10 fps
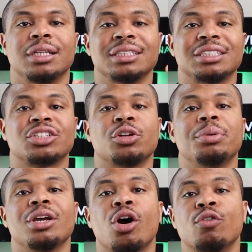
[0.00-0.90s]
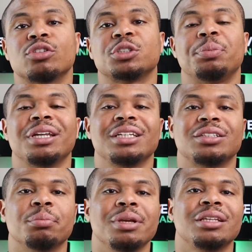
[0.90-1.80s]
This is going to be overspending
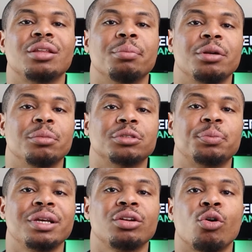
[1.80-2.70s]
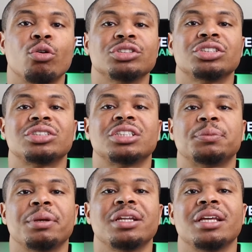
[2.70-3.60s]
to meet the minimum spend or just to
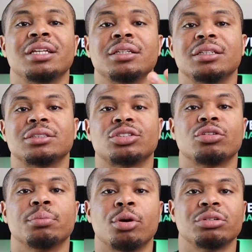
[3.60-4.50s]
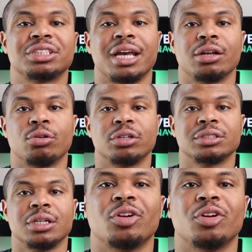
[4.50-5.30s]
spend in certain bonus categories.